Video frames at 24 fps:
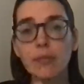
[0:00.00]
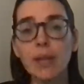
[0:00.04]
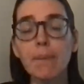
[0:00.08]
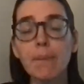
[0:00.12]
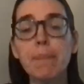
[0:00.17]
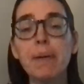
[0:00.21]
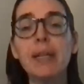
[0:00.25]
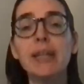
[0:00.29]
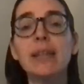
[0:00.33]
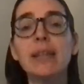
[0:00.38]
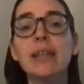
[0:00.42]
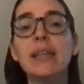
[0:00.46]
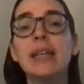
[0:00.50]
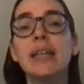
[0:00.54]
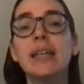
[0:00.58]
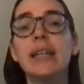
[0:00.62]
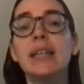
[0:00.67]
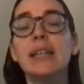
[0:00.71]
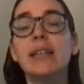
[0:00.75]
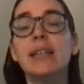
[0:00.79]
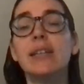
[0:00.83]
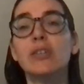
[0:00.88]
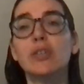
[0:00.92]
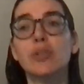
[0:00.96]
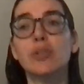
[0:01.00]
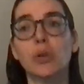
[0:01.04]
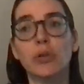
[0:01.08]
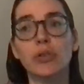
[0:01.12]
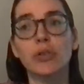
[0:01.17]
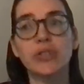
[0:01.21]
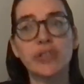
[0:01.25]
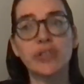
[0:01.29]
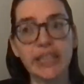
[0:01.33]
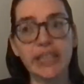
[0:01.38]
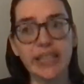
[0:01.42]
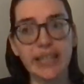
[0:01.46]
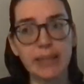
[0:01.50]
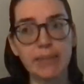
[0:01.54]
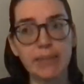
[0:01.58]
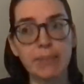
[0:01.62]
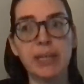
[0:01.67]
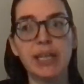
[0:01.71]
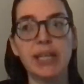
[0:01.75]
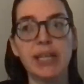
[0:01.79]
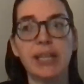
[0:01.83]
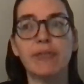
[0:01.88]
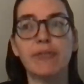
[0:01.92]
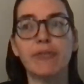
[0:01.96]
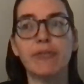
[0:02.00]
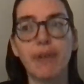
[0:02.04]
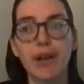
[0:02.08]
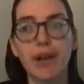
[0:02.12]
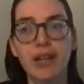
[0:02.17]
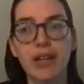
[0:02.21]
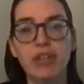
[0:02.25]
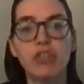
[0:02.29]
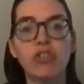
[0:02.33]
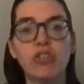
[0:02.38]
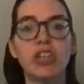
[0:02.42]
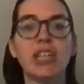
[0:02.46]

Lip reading: But sensible in French